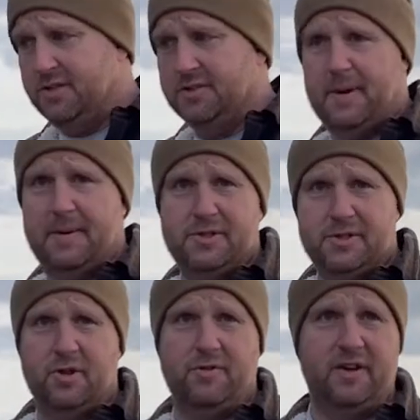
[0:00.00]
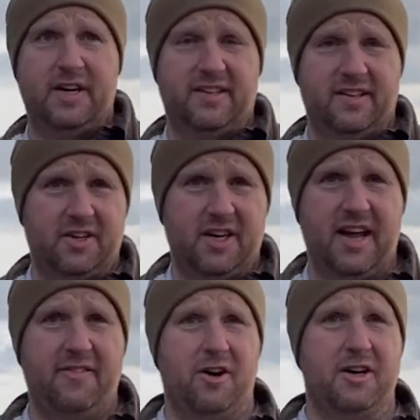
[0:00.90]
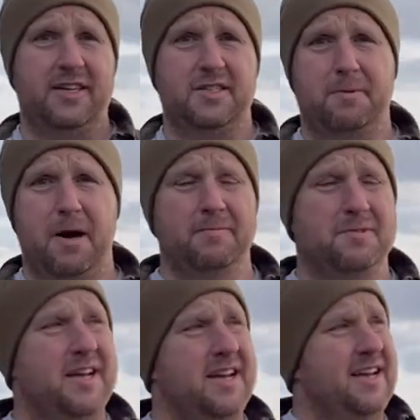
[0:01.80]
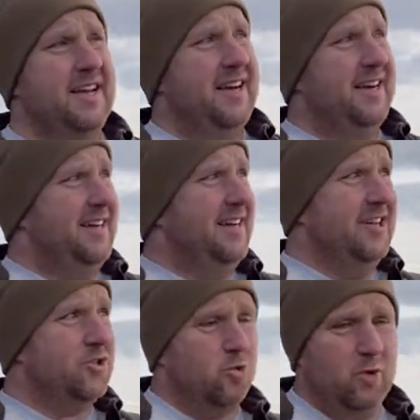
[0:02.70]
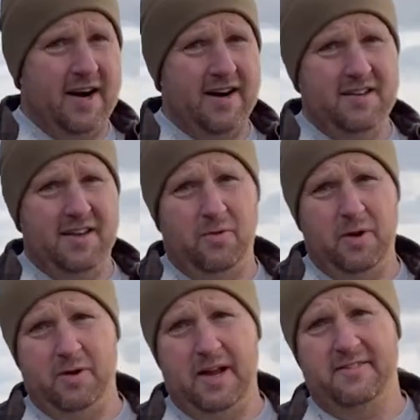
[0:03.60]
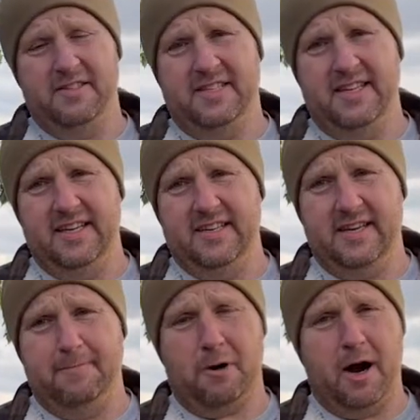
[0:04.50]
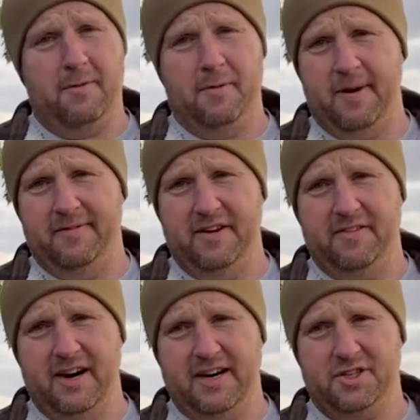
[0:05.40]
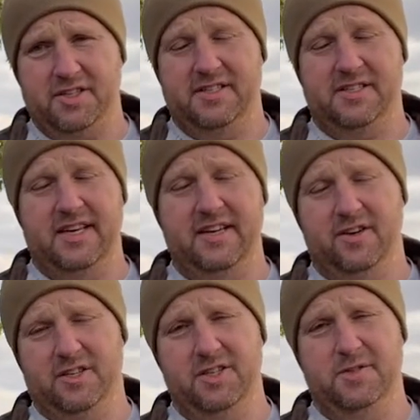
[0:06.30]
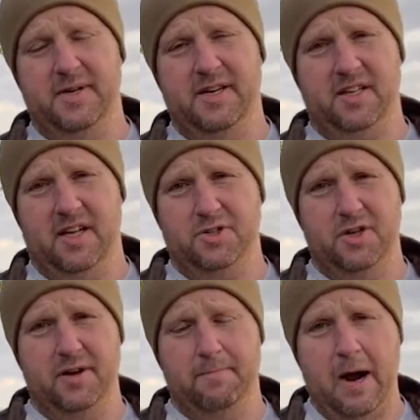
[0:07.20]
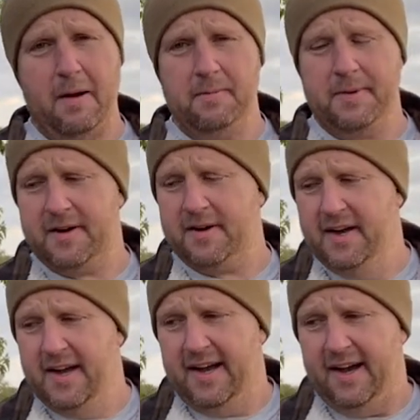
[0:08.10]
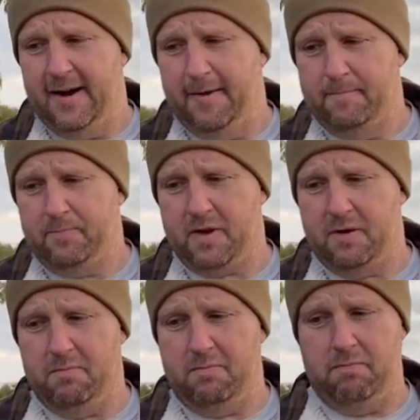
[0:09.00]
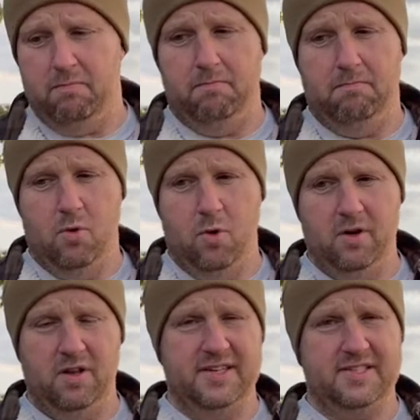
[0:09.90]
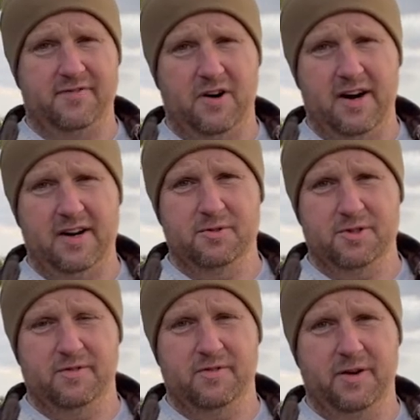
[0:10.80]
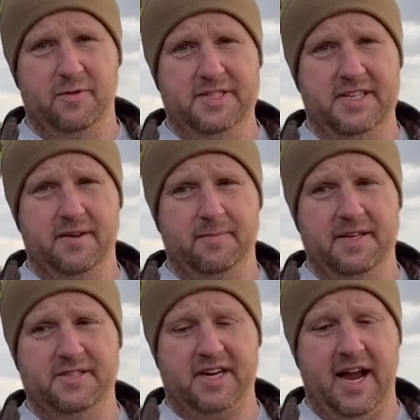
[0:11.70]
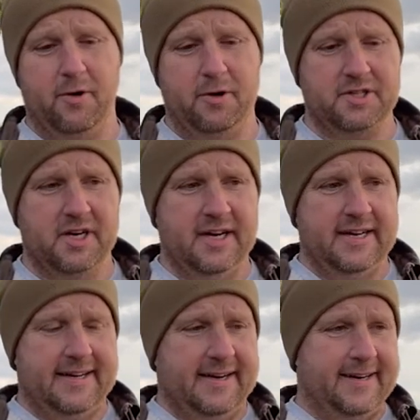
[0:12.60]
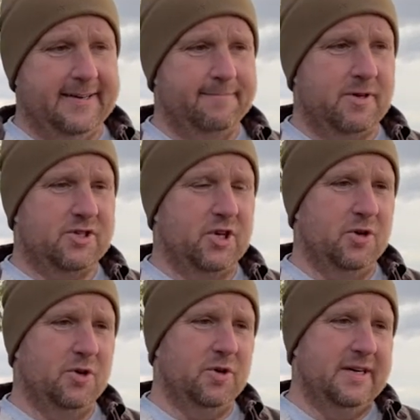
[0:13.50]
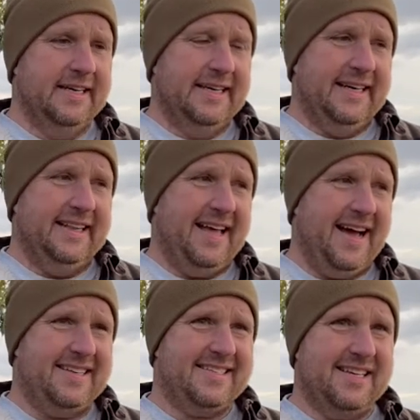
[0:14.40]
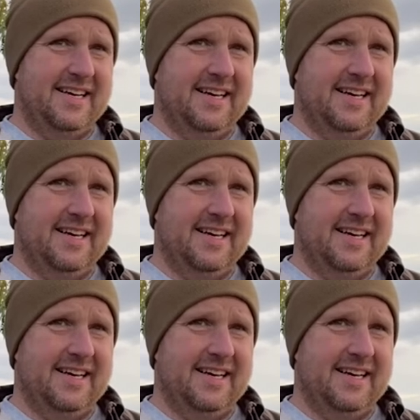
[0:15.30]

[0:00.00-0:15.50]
those babies will overeat and then they're going to have all kinds of problems. It's rare that we would have a CDT problem. I've never actually seen, or excuse me, a Clostridium problem here. More or less, if our animals overeat, we see them get scours. So that's